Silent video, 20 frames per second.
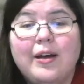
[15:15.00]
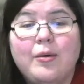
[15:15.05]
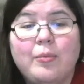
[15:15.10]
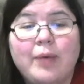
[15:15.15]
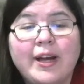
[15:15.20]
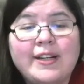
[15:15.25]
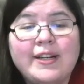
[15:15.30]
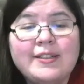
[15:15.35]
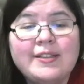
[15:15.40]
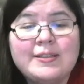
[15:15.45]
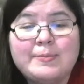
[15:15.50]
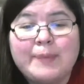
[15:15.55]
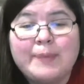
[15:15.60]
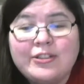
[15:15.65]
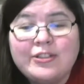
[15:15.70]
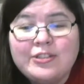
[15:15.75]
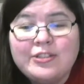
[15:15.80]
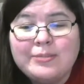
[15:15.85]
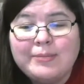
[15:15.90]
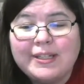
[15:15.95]
Why does
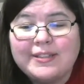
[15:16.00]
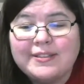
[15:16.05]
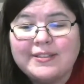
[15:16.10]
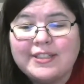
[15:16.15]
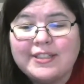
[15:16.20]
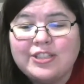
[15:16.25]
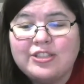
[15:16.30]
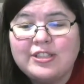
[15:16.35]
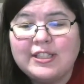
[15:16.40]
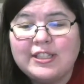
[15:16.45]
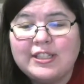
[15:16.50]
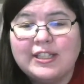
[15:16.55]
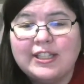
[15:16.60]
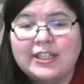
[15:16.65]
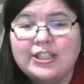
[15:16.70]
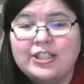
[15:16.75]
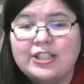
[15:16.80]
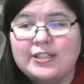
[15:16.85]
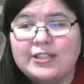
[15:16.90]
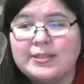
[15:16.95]
Belgium make such
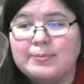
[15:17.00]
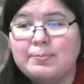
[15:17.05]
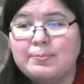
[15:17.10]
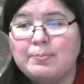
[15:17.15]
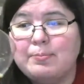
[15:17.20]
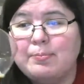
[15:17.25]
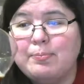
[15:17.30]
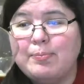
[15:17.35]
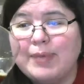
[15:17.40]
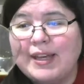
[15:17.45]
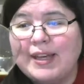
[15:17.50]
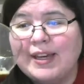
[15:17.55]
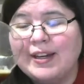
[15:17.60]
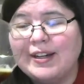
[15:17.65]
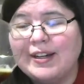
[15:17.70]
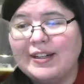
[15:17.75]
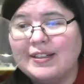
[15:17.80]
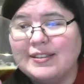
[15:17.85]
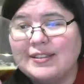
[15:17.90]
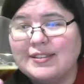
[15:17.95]
delicious
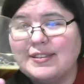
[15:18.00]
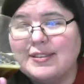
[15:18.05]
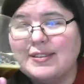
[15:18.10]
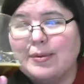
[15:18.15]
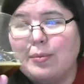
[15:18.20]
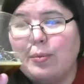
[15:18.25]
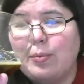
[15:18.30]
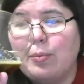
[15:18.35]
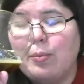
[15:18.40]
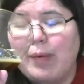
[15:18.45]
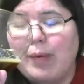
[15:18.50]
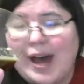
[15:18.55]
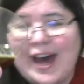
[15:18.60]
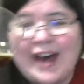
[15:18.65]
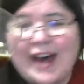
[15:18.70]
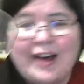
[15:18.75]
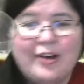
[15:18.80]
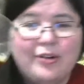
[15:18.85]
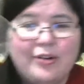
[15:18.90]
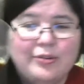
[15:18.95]
beers?
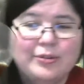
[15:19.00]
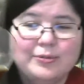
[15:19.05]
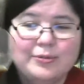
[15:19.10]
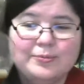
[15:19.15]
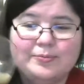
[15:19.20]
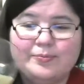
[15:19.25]
Wow.